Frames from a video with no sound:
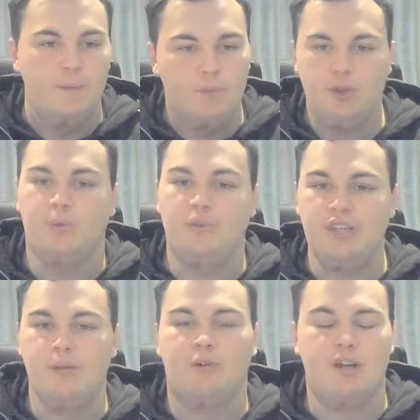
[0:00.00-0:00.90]
you will
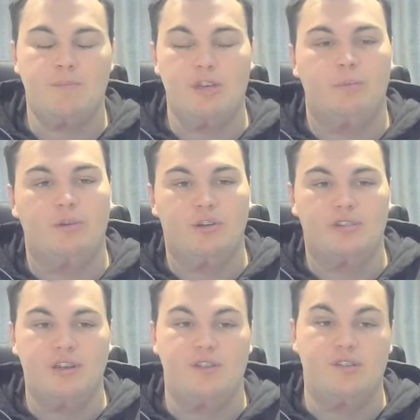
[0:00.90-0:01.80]
see what I mean when I
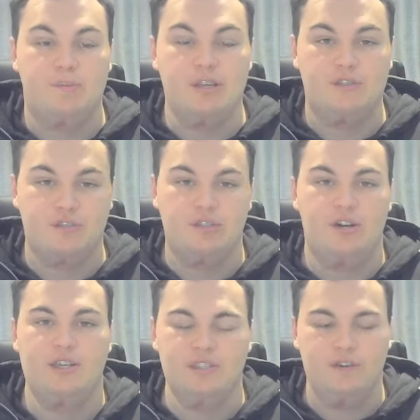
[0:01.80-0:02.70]
say there's a massive
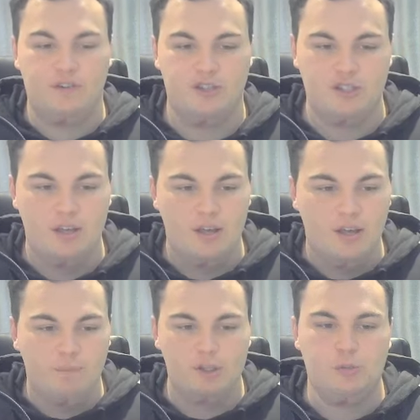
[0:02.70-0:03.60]
size difference
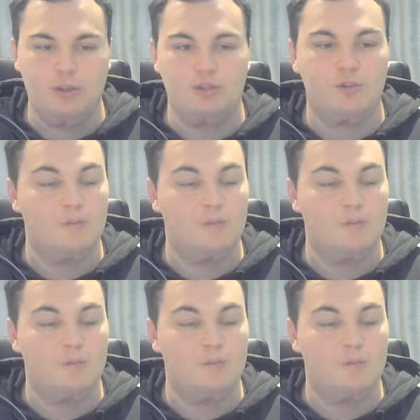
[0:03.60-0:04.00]
between the two.